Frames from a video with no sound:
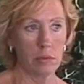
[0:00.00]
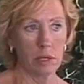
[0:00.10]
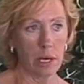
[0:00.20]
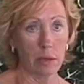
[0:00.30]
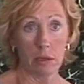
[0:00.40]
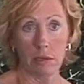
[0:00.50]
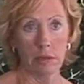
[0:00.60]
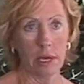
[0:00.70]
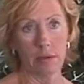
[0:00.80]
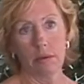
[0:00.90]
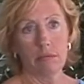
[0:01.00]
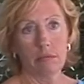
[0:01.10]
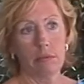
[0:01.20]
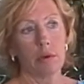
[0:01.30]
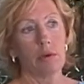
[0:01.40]
That
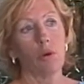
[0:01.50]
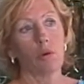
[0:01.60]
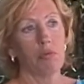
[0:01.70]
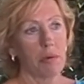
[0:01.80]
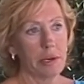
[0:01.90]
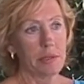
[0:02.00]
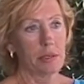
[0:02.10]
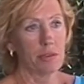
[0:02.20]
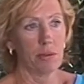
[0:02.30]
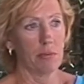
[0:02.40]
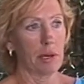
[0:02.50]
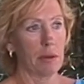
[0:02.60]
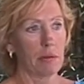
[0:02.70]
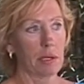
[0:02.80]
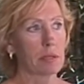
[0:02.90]
incorporates so many
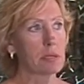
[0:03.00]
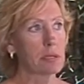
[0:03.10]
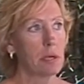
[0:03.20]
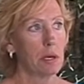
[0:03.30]
things.